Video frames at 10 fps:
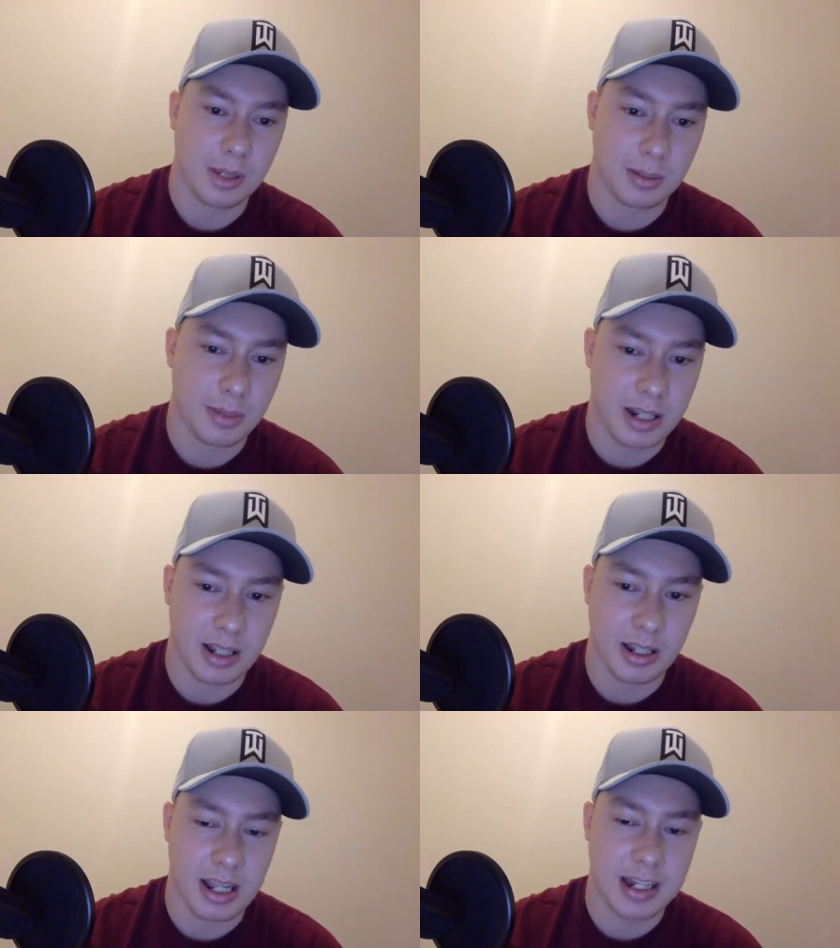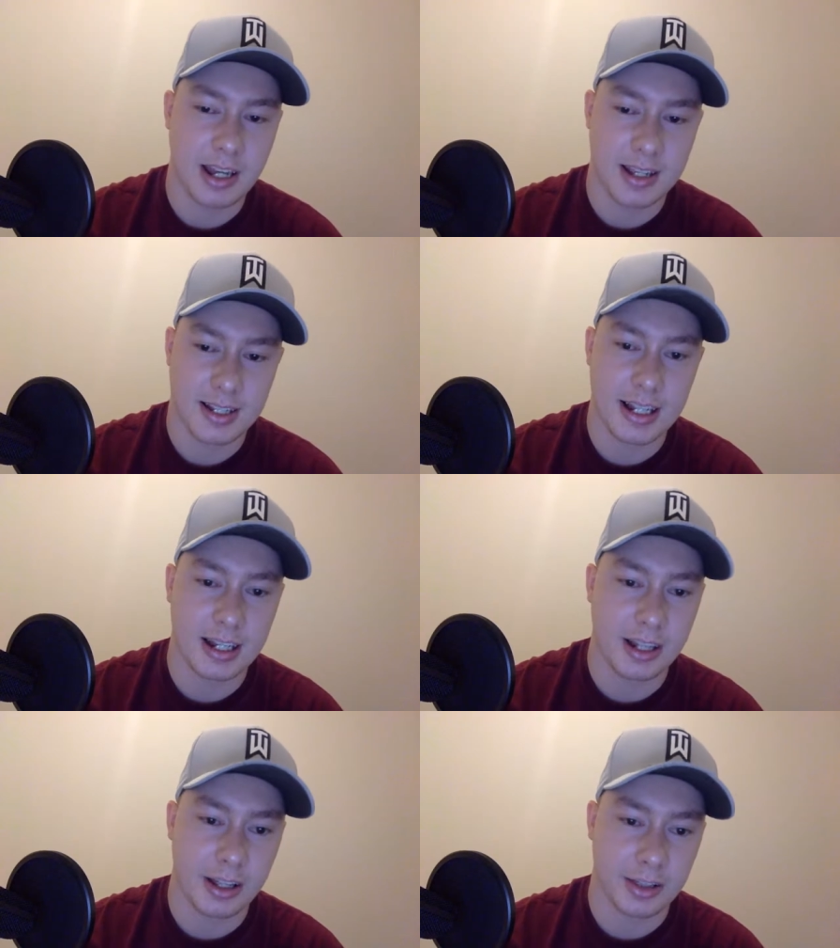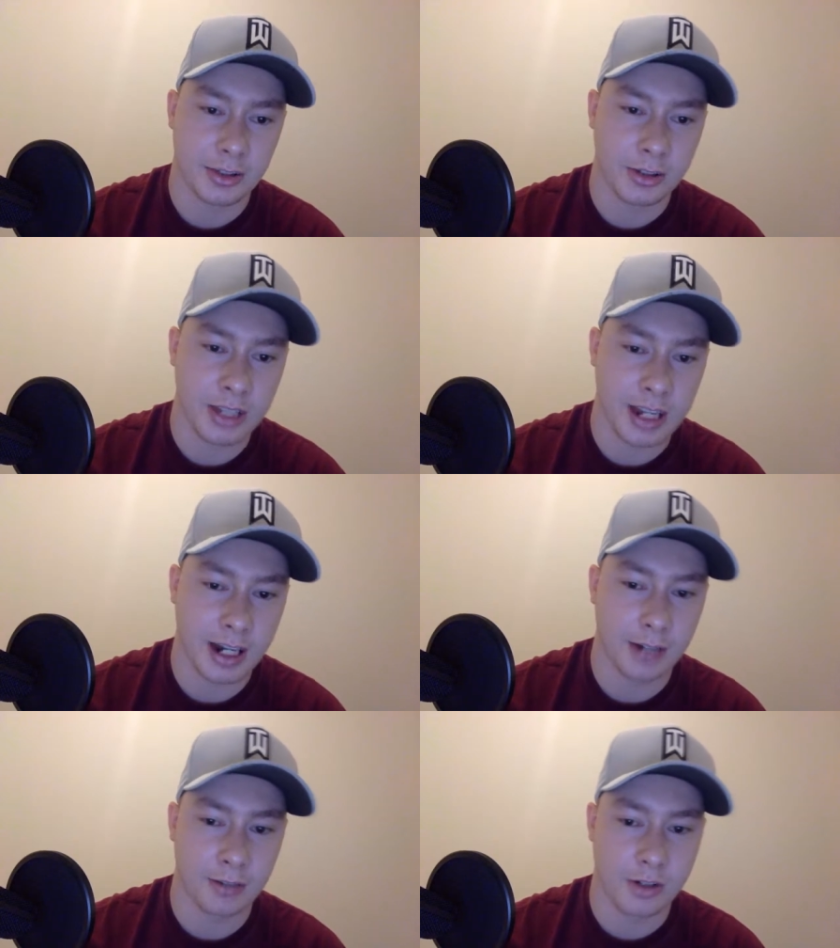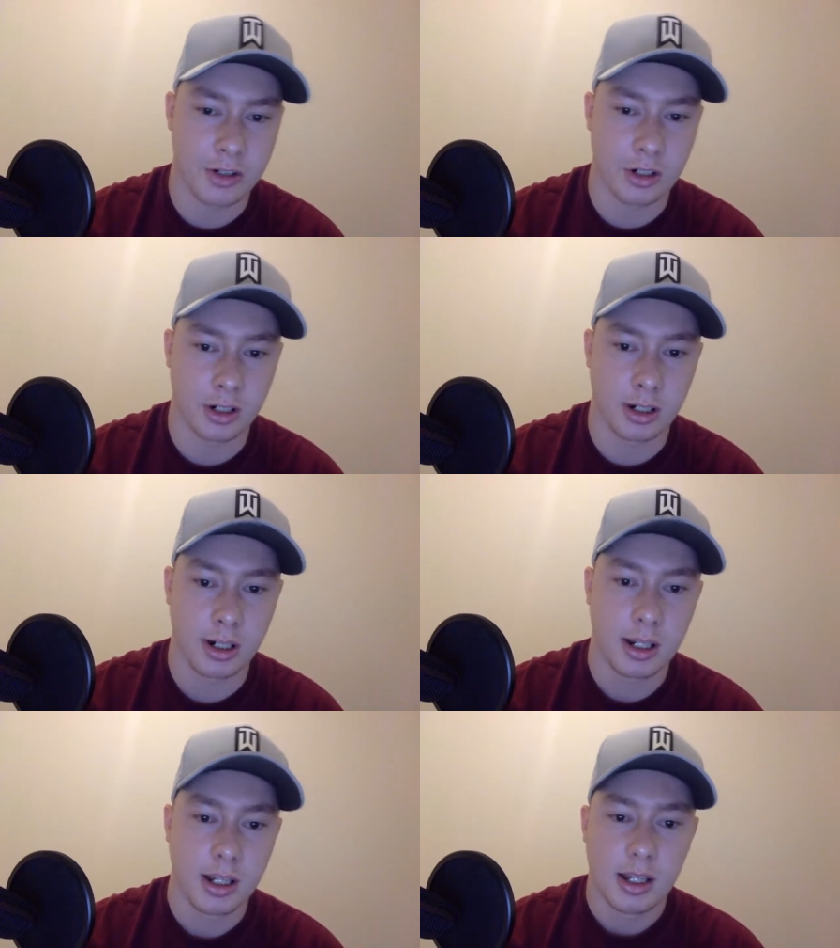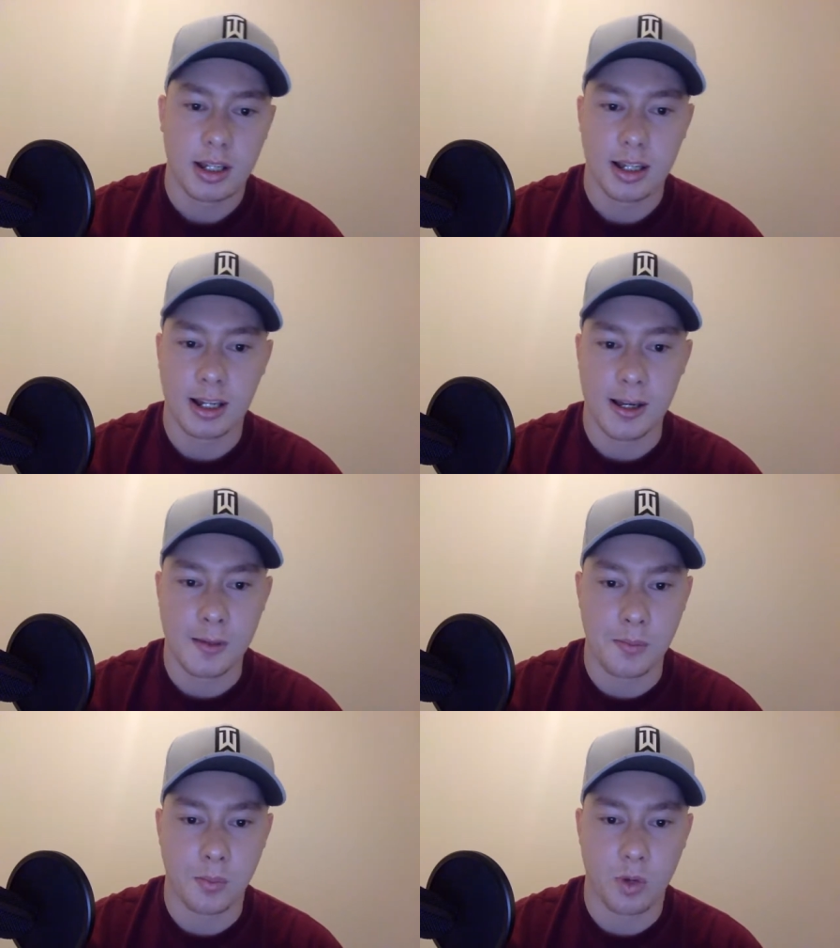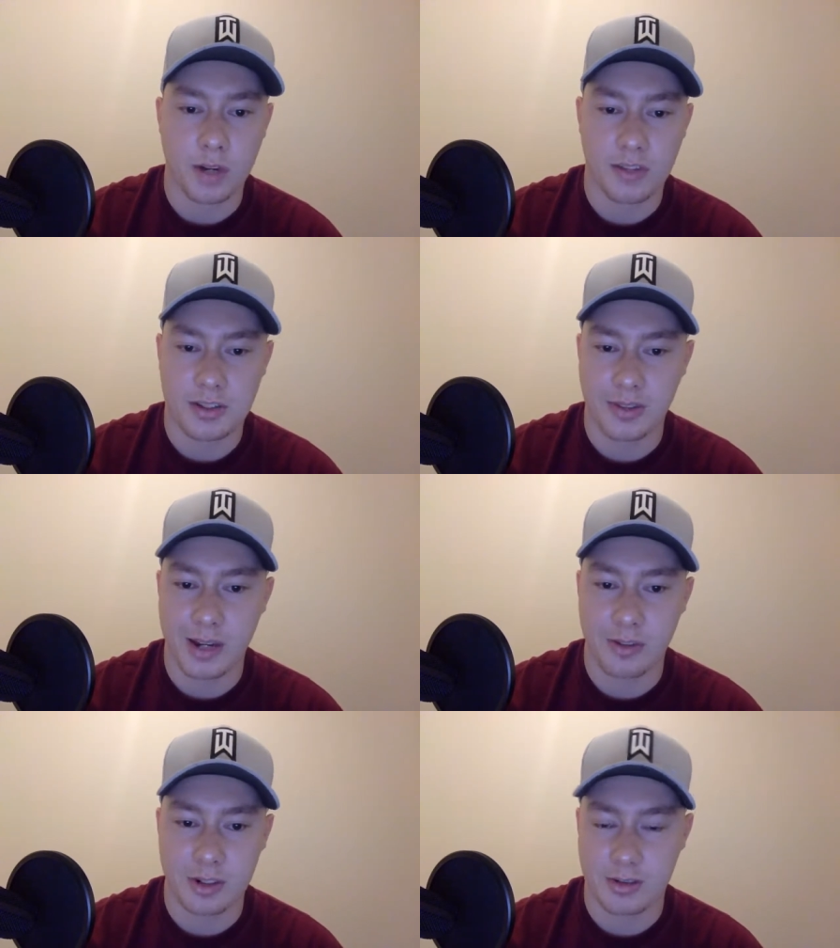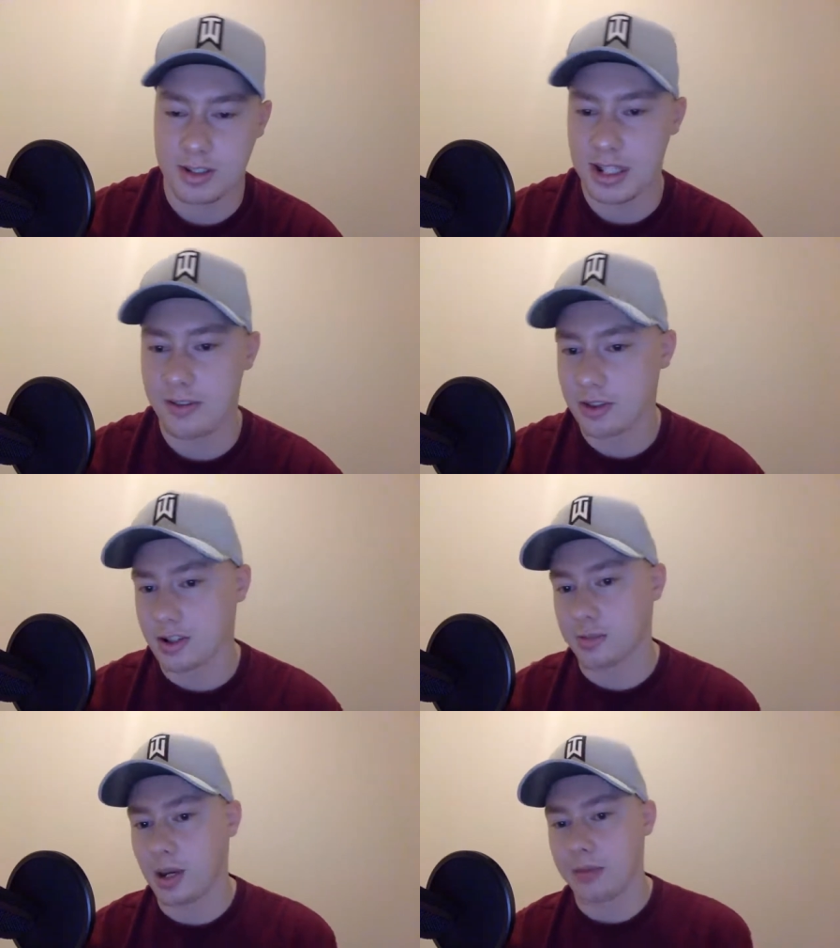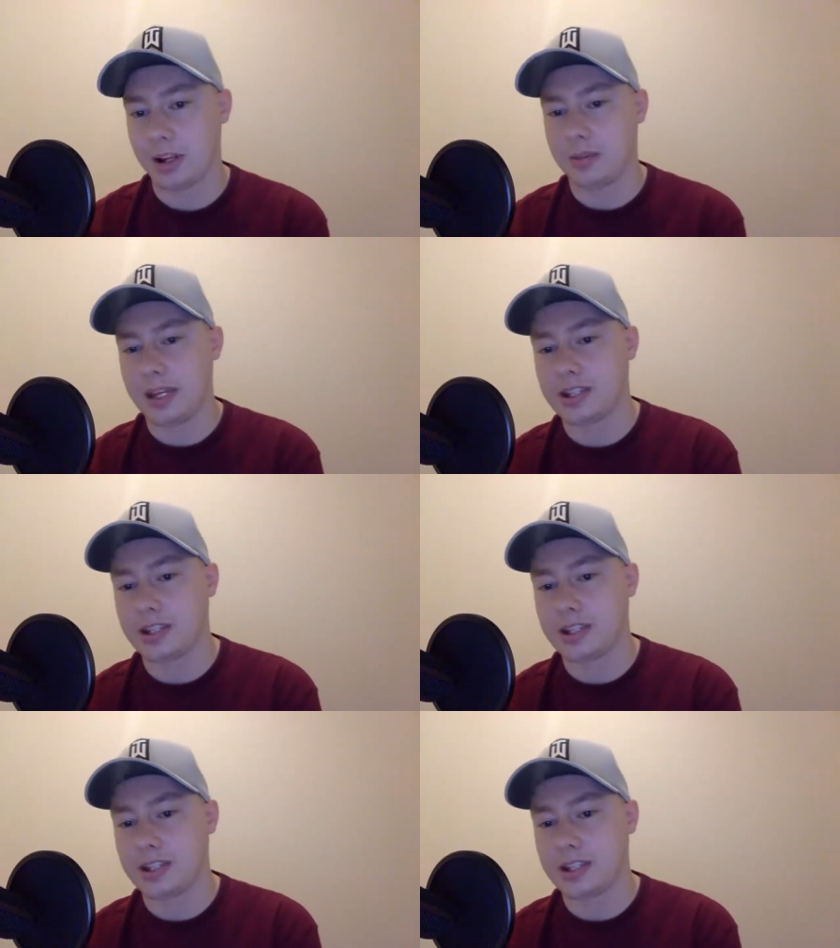but he does get it done through the air for sure. One of his favorite receivers is probably going to be